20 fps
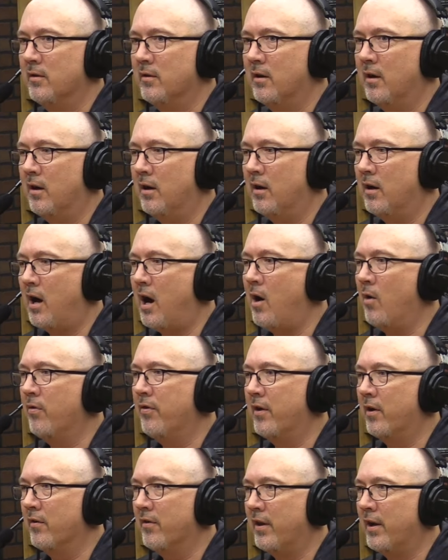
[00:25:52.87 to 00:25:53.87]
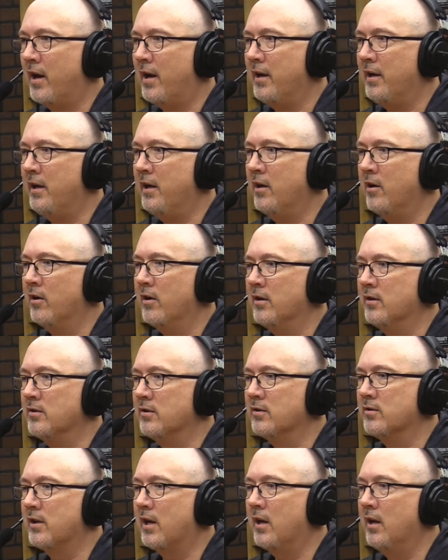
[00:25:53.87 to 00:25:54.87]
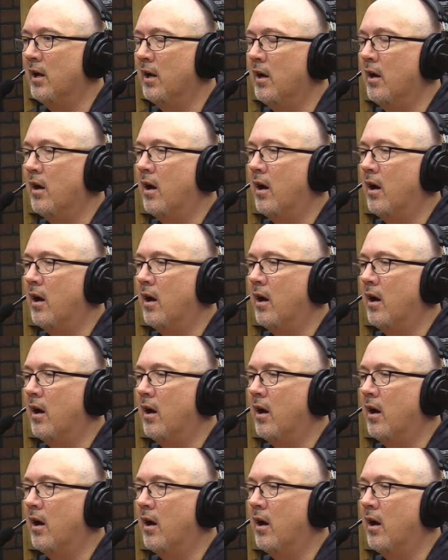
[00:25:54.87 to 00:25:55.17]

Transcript: uh, out there that I hear is is that